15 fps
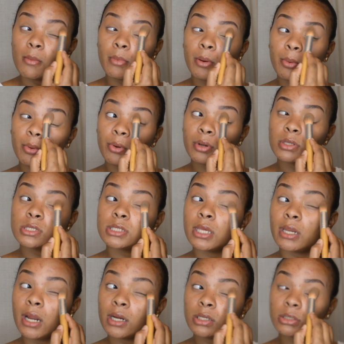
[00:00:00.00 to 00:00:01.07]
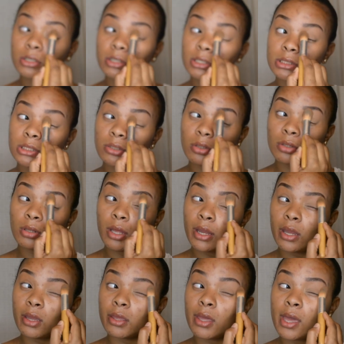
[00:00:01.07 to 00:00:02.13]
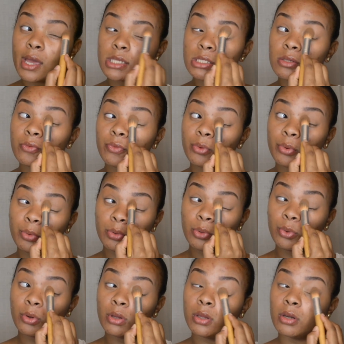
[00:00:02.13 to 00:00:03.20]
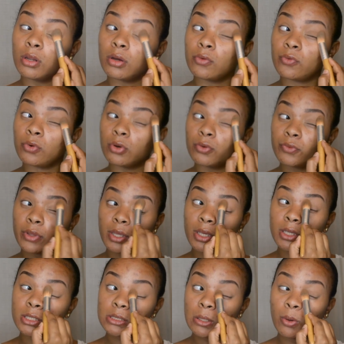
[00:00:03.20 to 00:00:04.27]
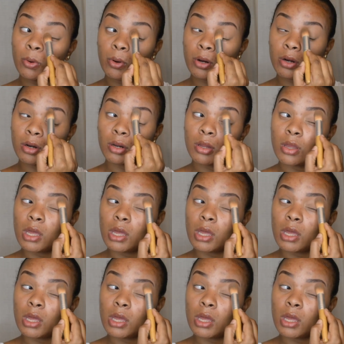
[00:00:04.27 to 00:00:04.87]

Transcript: But we're going to set our concealer like as if we were doing full face or,